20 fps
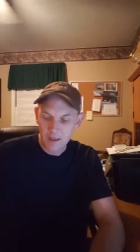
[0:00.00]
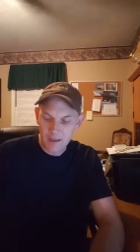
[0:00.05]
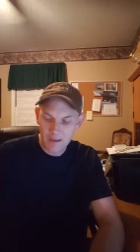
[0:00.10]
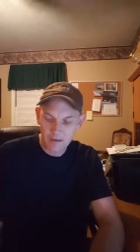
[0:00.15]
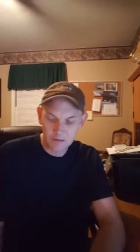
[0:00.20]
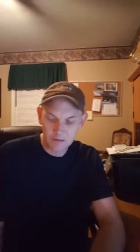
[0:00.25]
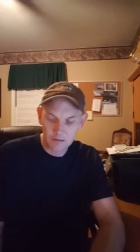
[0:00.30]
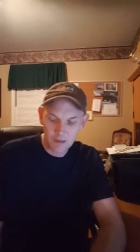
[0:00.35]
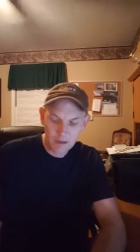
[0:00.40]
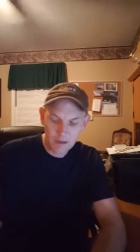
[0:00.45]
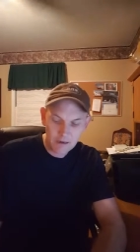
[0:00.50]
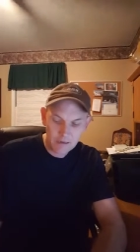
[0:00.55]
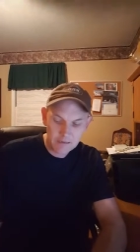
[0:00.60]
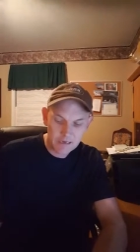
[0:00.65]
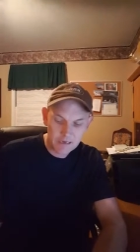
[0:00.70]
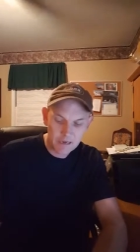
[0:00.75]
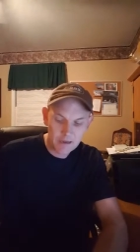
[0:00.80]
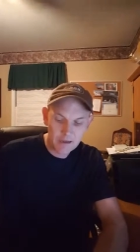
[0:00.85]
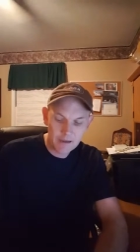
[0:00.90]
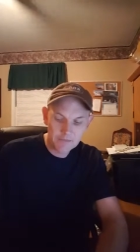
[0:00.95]
And a lot of
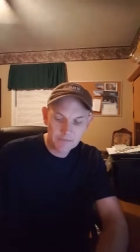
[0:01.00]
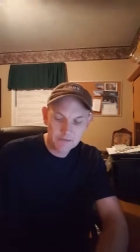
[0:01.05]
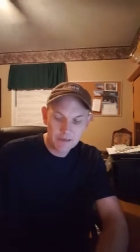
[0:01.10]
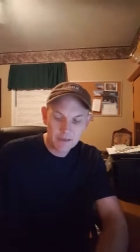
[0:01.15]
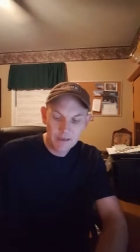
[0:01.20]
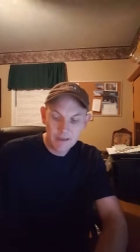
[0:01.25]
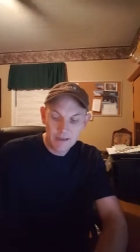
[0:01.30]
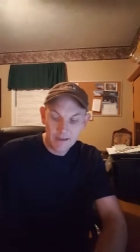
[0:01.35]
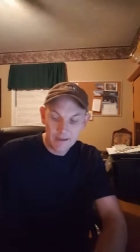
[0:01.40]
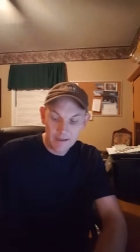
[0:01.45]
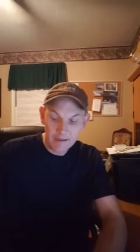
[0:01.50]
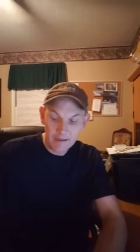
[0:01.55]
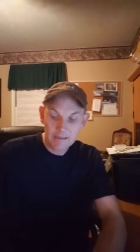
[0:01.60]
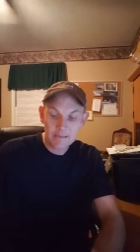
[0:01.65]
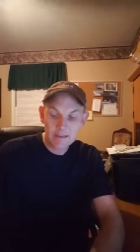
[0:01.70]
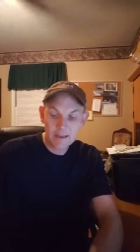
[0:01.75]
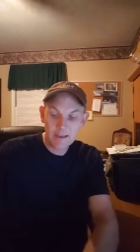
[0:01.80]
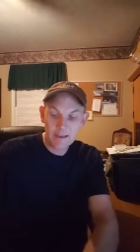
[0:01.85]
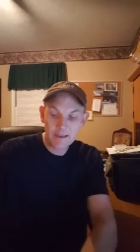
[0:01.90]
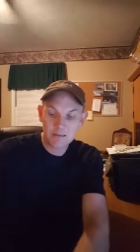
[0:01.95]
times,
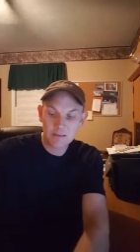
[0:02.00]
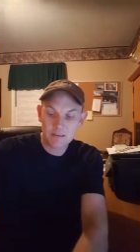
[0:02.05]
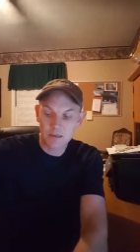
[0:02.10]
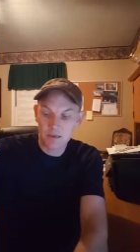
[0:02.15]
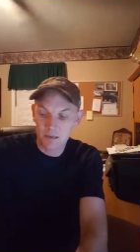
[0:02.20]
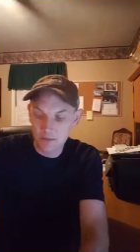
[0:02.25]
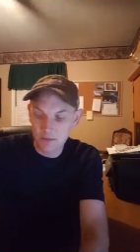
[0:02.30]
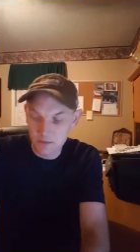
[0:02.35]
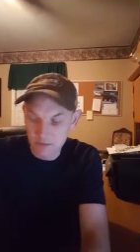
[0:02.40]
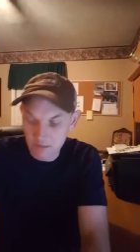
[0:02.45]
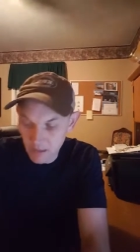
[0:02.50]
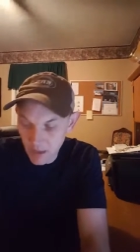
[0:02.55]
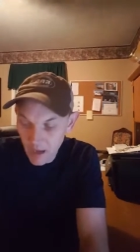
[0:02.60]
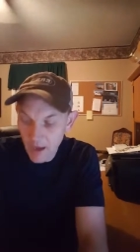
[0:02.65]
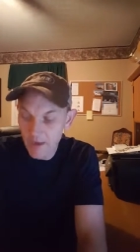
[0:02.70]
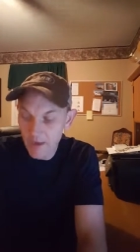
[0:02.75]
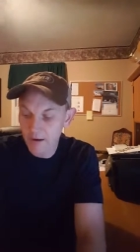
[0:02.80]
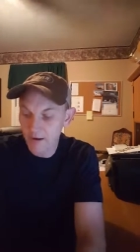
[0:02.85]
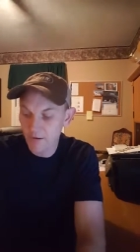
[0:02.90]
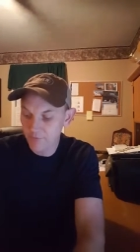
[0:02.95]
it takes a
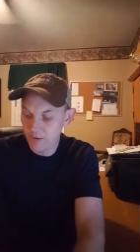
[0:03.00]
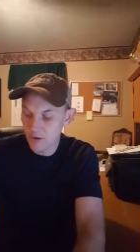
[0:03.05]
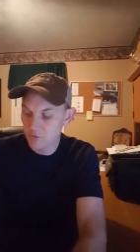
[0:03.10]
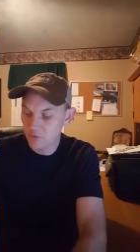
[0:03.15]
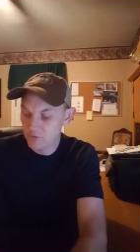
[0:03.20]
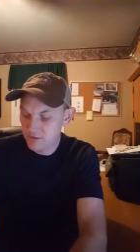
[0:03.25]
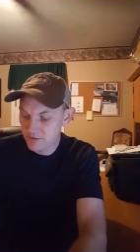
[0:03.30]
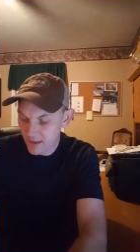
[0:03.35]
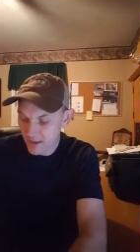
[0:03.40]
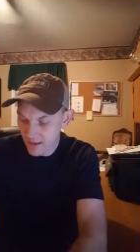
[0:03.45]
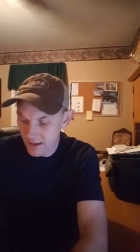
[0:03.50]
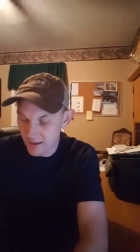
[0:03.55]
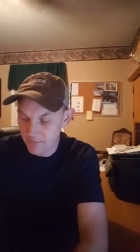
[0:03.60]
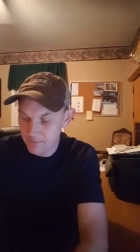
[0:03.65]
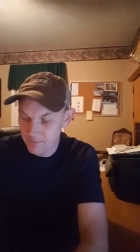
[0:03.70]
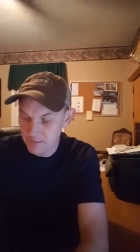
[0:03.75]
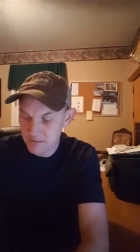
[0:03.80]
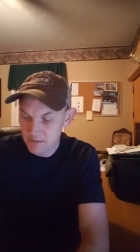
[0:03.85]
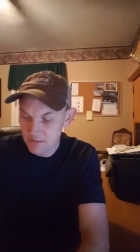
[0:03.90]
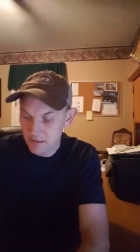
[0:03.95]
lot of those
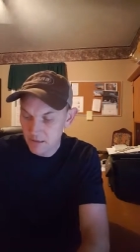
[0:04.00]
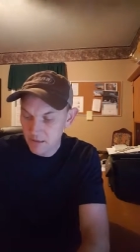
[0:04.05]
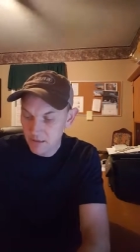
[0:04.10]
steps